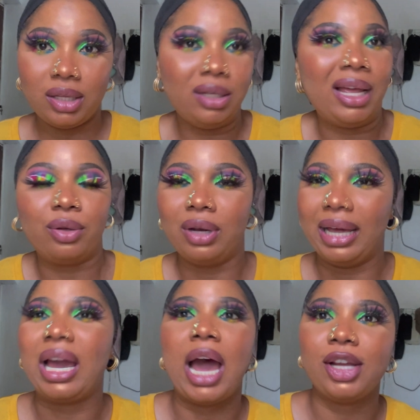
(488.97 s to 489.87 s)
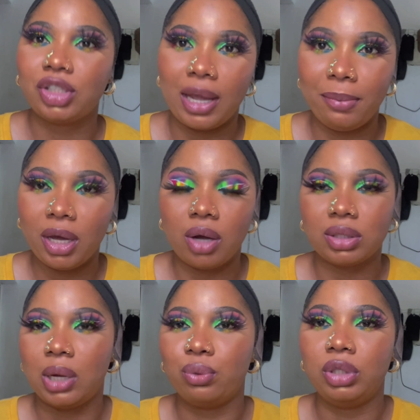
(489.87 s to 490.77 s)
They're not like ash chemicals
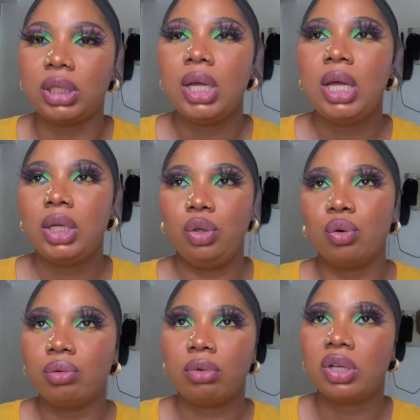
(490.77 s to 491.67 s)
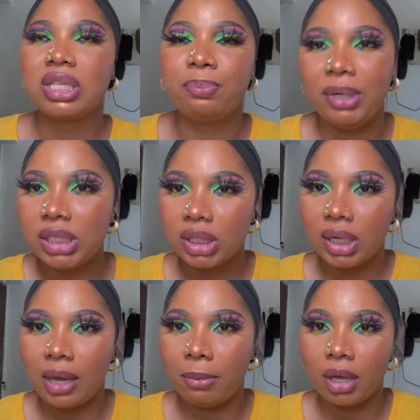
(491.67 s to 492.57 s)
that would, you know, all these bleaching
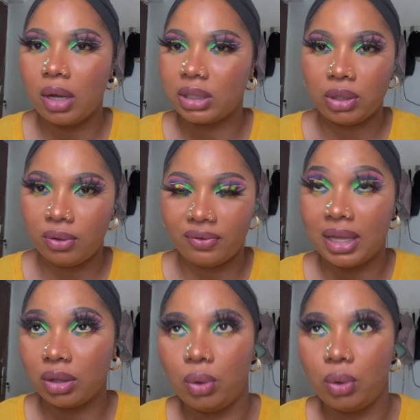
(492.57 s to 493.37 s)
chemicals and all of that.